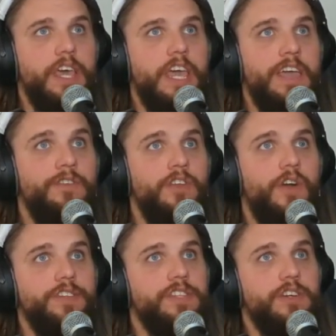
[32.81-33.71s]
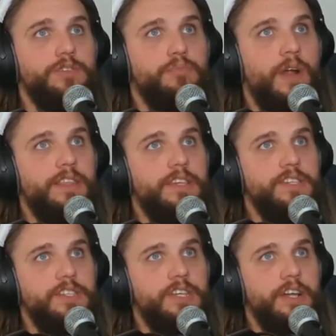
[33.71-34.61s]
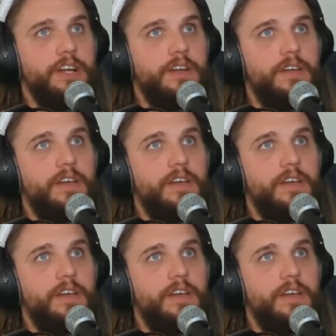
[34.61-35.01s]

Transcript: If you notice, there's parentheses here,